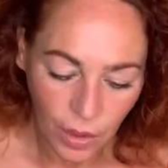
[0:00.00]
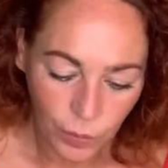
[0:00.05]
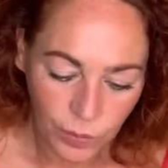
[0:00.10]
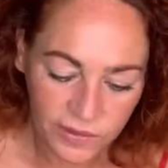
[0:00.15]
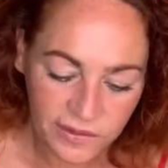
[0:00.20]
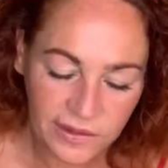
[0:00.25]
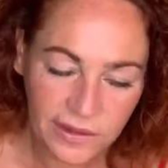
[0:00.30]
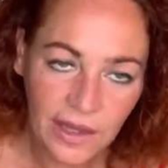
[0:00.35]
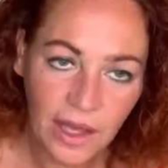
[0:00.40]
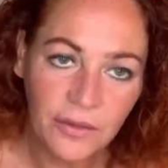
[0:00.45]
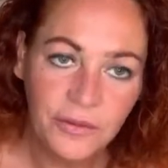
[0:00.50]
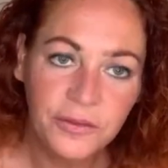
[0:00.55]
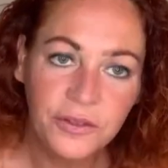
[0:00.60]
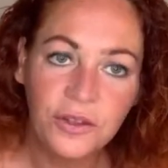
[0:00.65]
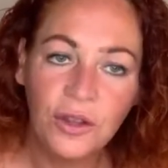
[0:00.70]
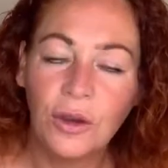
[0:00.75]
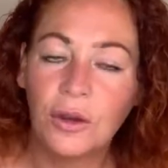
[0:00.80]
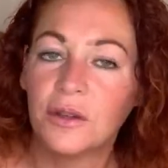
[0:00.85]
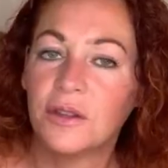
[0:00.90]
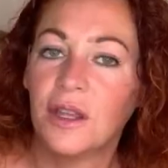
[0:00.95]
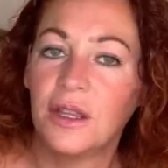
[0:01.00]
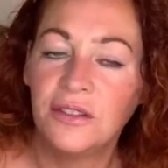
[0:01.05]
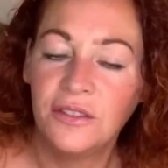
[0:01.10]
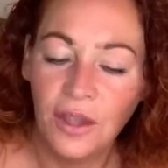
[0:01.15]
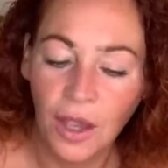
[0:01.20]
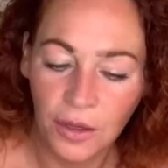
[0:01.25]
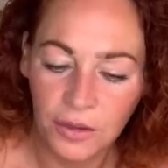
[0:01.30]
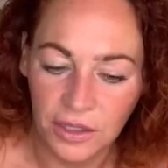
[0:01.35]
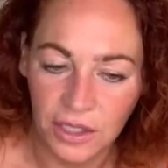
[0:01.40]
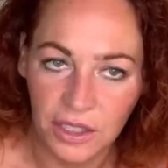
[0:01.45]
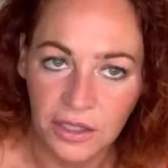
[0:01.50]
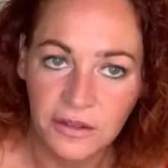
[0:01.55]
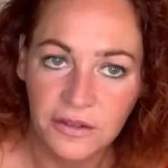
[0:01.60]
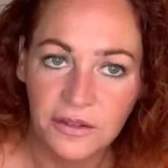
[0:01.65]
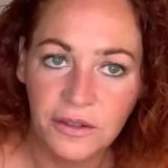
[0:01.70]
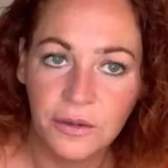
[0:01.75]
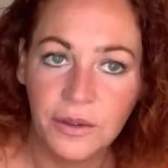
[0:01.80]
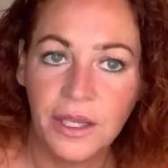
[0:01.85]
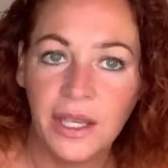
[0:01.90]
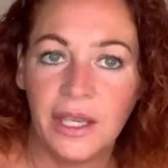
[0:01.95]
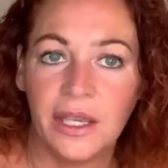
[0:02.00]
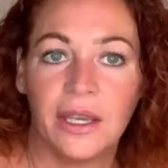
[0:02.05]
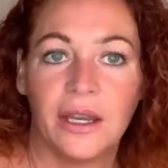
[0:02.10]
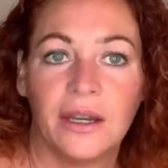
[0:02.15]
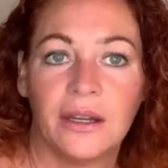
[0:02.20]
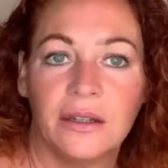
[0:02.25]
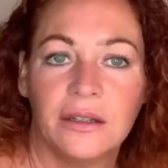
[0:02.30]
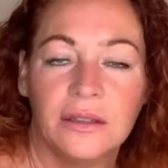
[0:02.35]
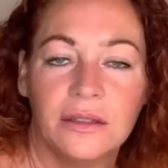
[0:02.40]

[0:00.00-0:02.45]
Was Love Tox Tony? You still here?